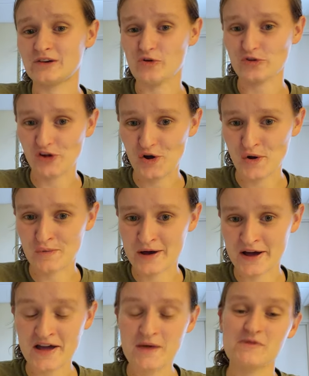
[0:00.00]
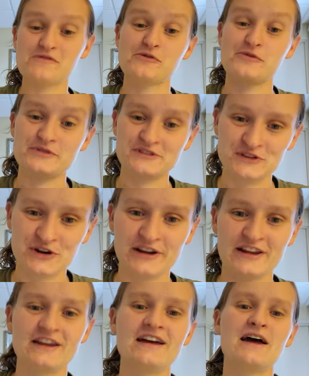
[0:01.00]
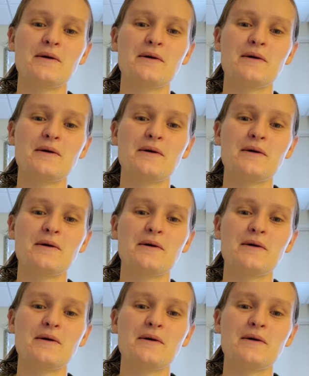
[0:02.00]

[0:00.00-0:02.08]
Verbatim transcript: Oklahoma before we started.